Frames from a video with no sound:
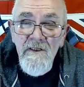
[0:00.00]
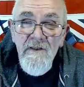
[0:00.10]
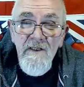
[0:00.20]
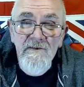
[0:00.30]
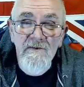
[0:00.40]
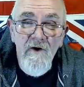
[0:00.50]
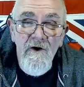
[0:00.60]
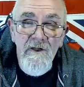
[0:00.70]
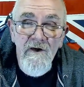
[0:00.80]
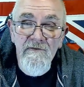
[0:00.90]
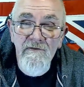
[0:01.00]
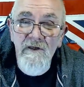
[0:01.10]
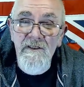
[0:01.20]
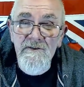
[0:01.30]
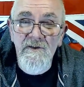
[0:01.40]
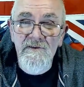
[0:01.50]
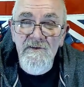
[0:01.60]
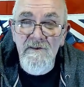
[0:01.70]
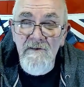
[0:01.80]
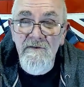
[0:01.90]
there's not enough of it to
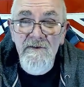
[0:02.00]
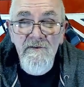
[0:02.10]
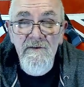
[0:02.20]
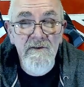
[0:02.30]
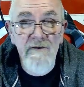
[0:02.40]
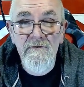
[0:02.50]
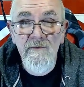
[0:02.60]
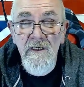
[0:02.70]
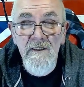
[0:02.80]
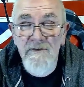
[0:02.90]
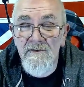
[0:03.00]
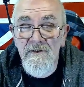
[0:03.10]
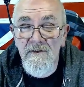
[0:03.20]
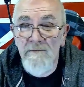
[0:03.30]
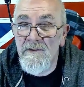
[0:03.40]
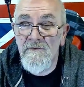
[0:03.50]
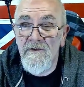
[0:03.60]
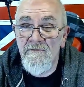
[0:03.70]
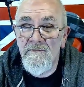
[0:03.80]
service the new dwellings that they're building?